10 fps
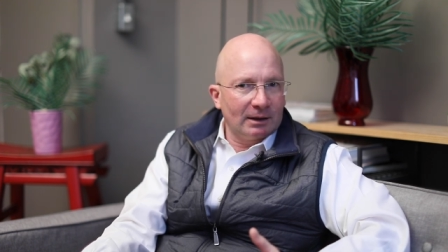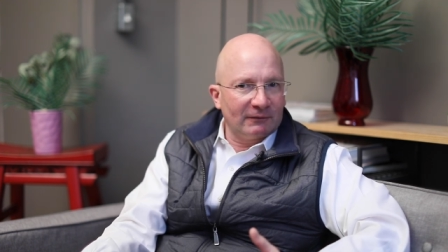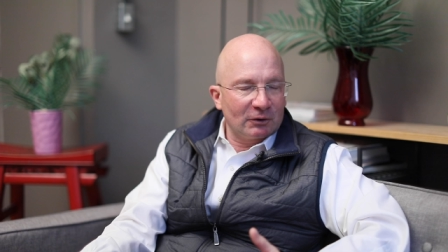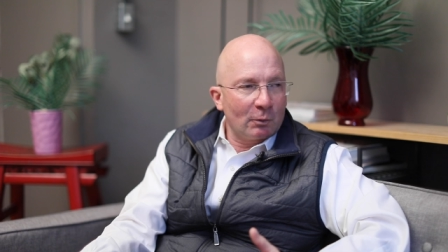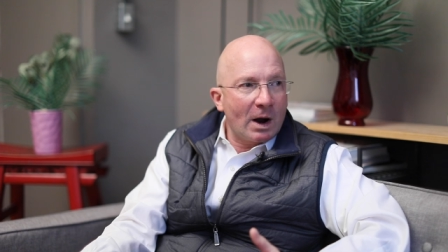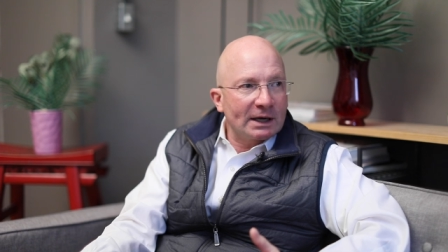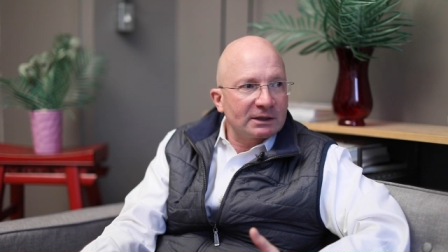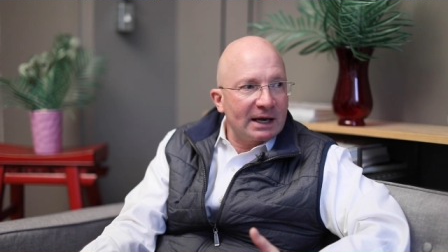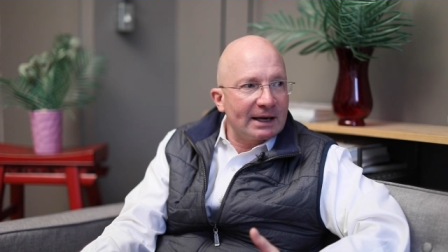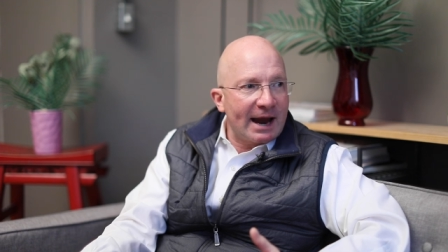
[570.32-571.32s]
if you want
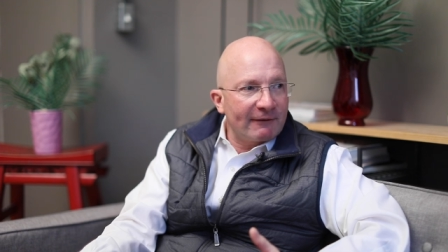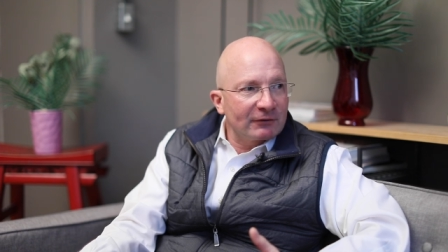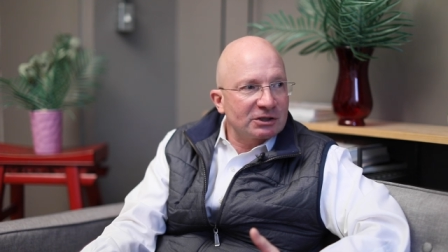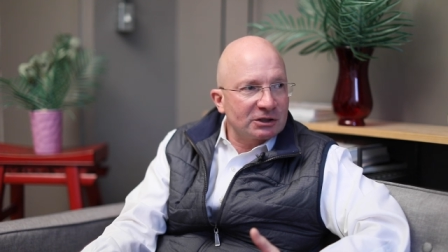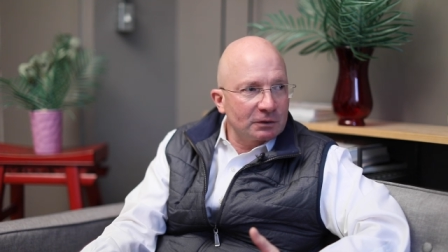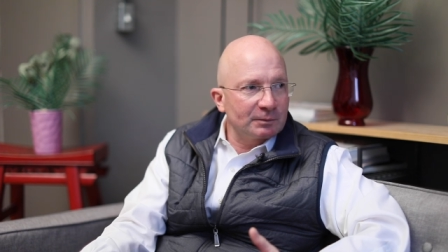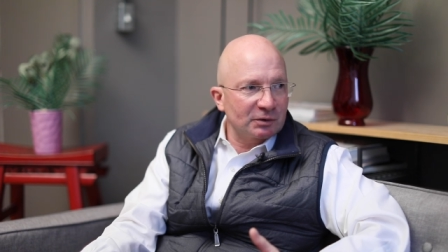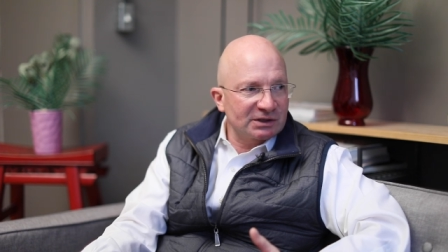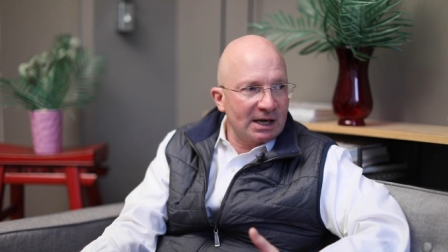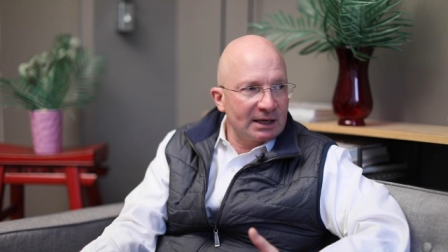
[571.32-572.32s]
an average of two
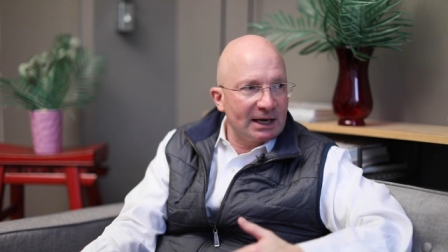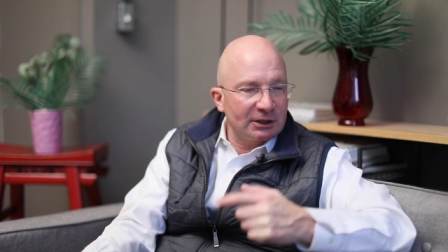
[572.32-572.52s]
percent